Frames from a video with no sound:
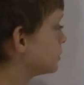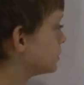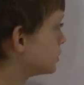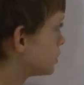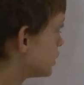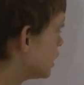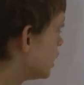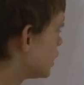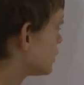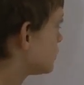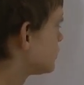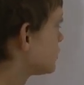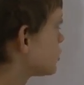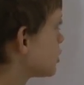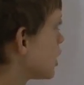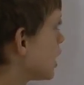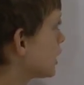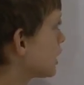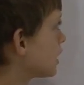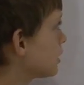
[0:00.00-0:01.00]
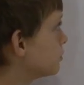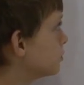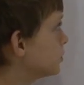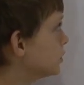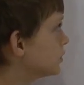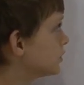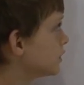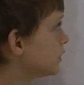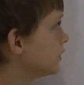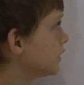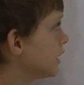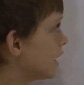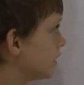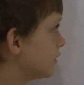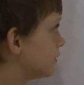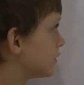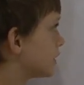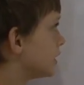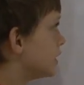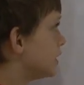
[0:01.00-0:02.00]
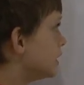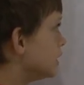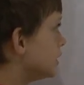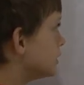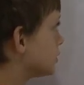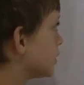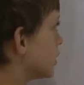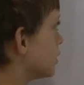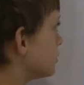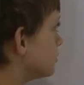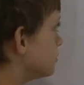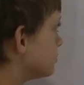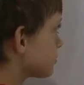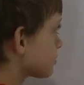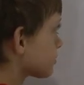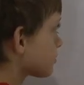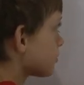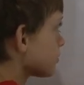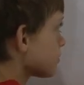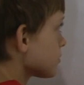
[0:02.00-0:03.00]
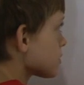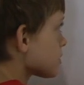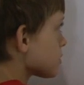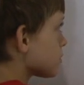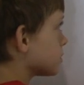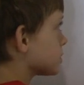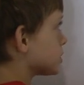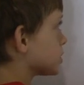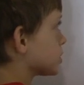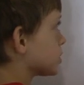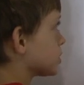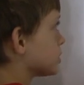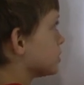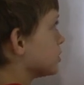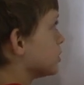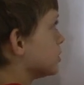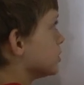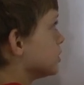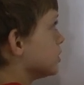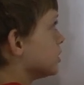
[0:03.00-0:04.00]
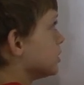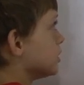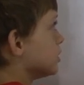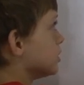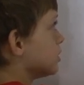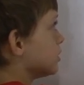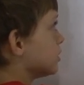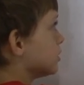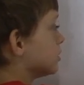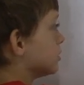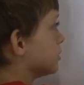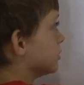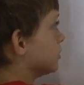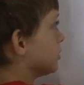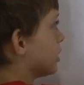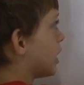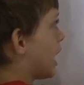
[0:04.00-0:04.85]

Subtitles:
We start on the right and move to the left. So we do 8